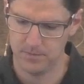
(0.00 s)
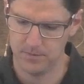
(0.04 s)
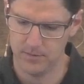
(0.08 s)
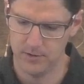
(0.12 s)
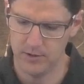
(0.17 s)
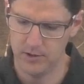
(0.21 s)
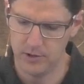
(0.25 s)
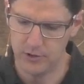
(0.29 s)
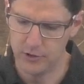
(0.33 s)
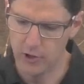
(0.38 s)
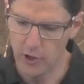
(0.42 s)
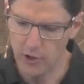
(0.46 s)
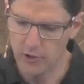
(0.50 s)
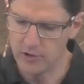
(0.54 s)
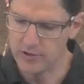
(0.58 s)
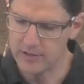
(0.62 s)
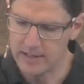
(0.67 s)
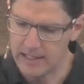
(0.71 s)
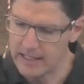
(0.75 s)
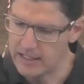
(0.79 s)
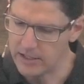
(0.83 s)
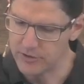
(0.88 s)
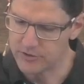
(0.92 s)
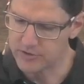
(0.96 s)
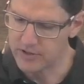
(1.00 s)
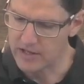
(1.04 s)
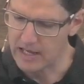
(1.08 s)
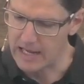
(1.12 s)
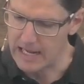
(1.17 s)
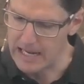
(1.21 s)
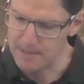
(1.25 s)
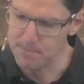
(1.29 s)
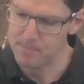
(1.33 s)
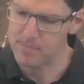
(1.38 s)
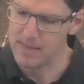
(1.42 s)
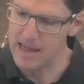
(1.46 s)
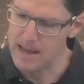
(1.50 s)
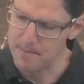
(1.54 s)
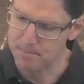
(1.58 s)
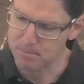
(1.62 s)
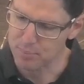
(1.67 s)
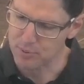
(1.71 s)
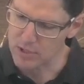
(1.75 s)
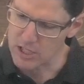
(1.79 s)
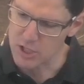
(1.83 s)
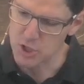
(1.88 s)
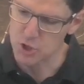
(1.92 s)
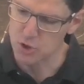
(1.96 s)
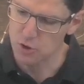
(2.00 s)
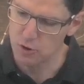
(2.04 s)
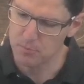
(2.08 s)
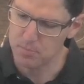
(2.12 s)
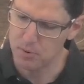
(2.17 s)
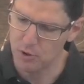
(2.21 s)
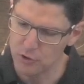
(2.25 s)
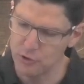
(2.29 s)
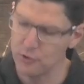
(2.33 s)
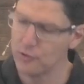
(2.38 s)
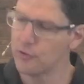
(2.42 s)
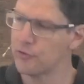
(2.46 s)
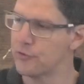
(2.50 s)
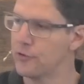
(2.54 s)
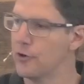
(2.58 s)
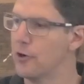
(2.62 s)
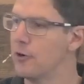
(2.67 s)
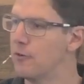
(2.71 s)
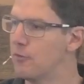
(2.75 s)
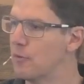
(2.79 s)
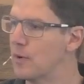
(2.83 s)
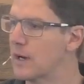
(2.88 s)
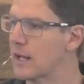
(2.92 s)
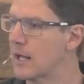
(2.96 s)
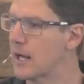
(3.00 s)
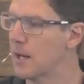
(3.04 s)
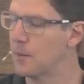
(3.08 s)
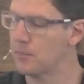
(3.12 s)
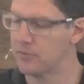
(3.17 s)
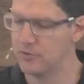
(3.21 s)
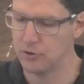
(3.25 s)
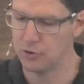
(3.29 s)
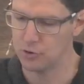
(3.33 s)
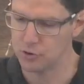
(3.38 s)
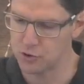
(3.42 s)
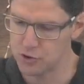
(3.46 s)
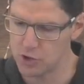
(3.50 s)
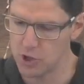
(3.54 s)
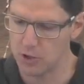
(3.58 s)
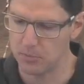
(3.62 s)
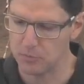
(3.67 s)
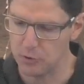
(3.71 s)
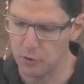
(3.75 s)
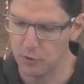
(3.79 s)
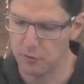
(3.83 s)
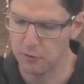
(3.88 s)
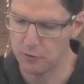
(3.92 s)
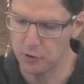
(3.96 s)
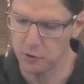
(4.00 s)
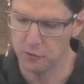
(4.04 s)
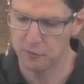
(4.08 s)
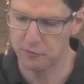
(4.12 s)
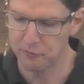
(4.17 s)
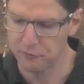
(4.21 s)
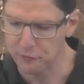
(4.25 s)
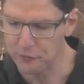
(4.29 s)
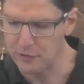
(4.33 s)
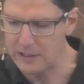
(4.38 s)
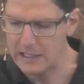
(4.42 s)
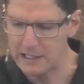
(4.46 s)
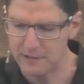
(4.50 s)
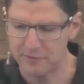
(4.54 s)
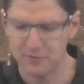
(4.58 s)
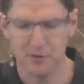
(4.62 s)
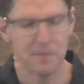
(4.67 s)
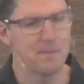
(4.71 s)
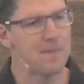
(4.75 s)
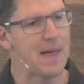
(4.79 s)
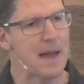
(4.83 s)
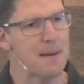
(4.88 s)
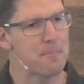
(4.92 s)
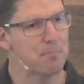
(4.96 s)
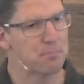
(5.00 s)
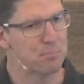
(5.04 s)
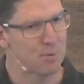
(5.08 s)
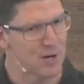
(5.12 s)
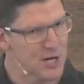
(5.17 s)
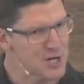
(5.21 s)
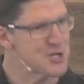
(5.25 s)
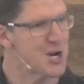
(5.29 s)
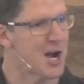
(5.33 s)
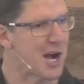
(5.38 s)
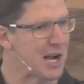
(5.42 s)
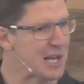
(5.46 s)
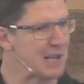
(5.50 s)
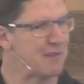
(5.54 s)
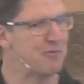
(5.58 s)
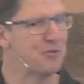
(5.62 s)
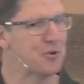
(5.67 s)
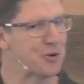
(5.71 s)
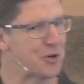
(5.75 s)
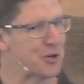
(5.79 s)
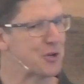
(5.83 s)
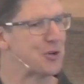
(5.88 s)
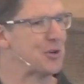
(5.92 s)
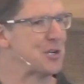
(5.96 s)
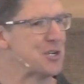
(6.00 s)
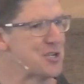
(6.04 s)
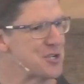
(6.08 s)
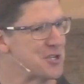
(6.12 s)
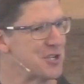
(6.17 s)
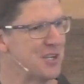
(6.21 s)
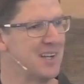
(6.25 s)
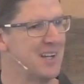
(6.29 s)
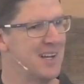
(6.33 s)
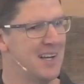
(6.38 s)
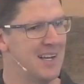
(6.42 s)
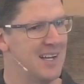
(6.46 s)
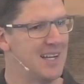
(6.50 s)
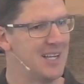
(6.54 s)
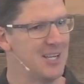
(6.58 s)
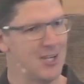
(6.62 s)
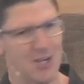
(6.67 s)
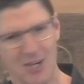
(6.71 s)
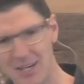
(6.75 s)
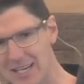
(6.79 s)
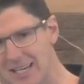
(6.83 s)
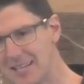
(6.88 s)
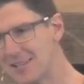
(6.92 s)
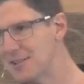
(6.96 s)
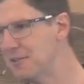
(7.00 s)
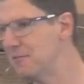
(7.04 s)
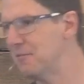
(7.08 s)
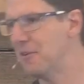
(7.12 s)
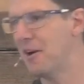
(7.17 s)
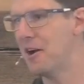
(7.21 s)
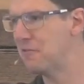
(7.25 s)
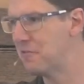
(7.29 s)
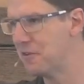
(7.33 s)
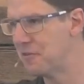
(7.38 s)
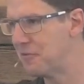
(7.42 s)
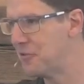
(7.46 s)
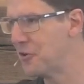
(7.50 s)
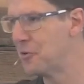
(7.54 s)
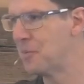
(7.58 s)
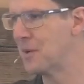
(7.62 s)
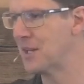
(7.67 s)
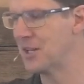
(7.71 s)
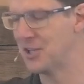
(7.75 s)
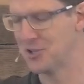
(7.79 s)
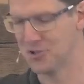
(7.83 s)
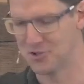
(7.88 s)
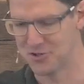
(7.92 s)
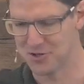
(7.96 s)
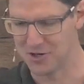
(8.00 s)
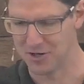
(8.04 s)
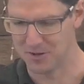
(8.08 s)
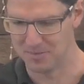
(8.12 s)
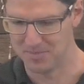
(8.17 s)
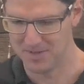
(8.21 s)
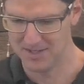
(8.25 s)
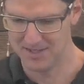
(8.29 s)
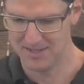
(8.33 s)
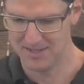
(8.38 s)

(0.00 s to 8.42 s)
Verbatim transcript: You don't need to heap that pressure upon yourself when it comes to your job. You're, you're free from that pressure if you're a Christian. You don't need to find fulfillment in your job.